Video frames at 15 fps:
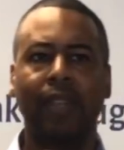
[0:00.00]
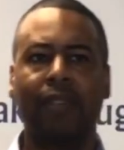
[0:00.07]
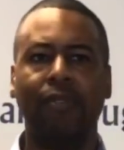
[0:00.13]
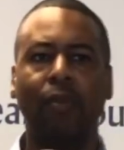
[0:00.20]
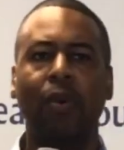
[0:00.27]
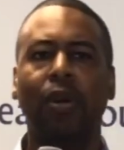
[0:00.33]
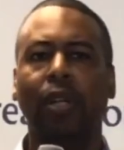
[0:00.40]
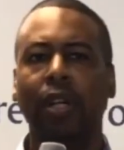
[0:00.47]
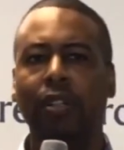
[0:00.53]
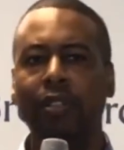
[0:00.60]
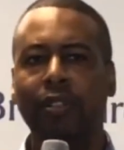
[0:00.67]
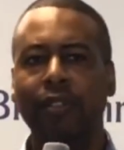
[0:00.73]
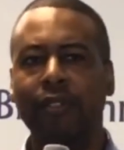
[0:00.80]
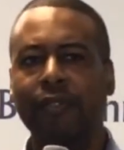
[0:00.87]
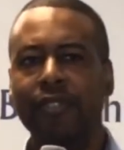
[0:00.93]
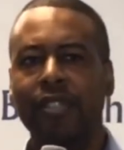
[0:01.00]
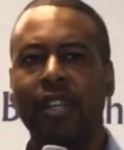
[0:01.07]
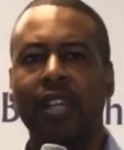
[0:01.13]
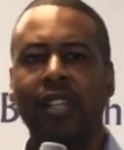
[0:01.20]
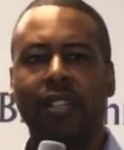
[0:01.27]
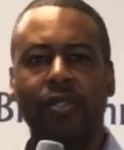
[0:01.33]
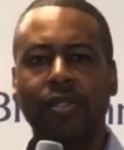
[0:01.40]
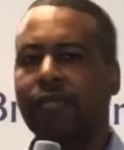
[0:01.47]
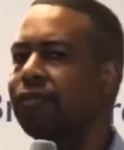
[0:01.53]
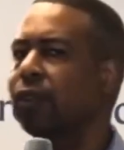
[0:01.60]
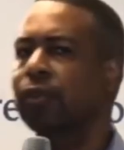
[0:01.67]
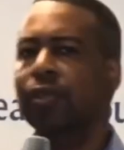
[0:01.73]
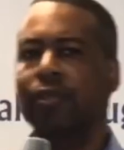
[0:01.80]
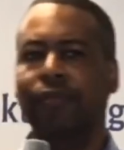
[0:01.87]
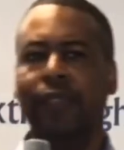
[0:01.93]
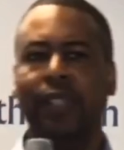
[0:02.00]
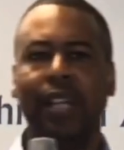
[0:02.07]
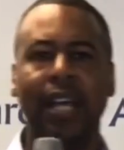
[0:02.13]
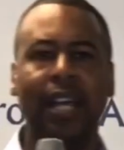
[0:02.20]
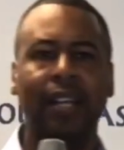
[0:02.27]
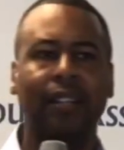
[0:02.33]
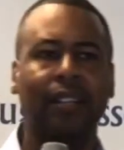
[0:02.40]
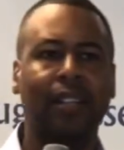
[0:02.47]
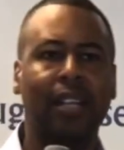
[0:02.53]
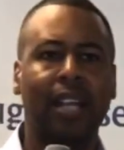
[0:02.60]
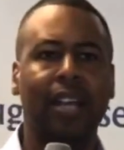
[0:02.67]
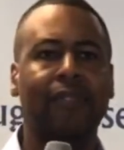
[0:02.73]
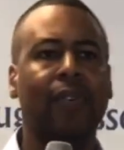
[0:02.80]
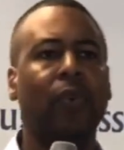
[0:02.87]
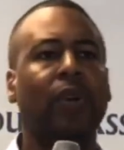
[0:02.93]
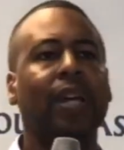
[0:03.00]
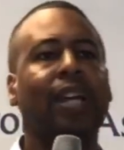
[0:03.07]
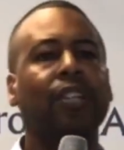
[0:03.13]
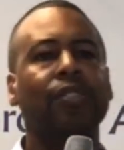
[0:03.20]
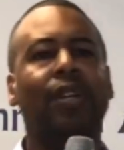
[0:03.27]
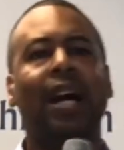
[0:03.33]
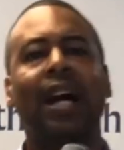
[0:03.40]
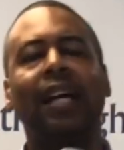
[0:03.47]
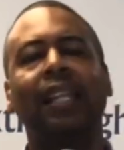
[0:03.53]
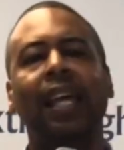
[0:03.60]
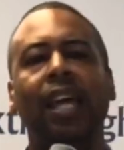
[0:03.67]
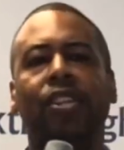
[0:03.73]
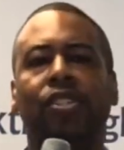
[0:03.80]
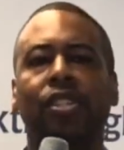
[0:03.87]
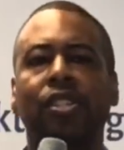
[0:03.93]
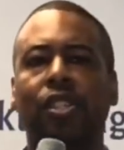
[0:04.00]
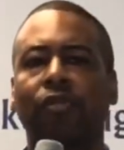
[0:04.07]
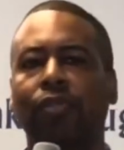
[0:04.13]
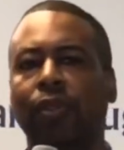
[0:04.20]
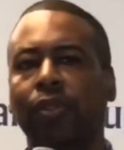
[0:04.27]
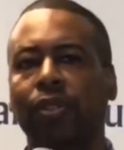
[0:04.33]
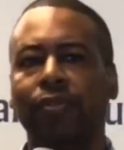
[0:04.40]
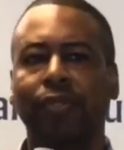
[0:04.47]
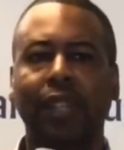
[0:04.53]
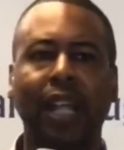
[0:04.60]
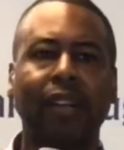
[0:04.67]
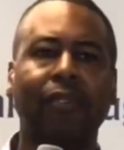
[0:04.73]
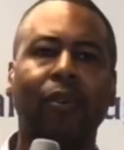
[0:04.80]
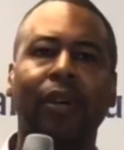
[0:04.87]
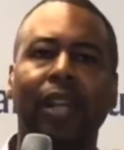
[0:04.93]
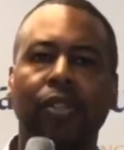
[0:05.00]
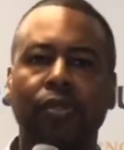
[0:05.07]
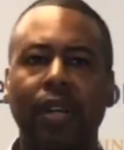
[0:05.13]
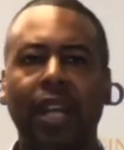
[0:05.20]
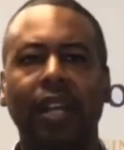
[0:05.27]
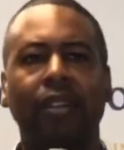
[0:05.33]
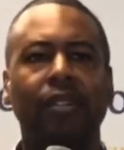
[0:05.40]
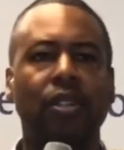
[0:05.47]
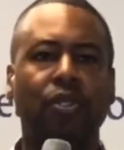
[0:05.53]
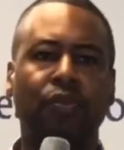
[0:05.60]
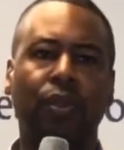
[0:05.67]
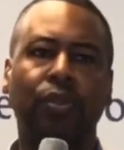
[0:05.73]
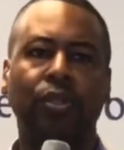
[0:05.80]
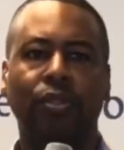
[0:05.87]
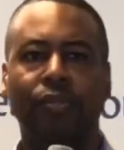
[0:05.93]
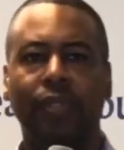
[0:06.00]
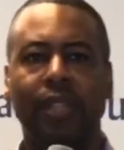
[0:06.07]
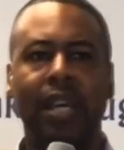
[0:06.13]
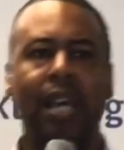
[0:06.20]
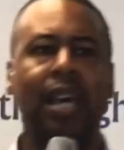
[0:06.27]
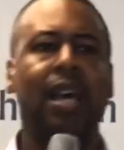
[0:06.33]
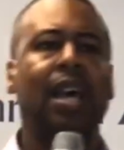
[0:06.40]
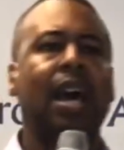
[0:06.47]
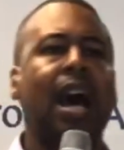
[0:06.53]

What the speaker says: If I want curves, there's a filter for that. If I want extra eyelashes, there's filter for that. If I want extra hair, there's filter for that.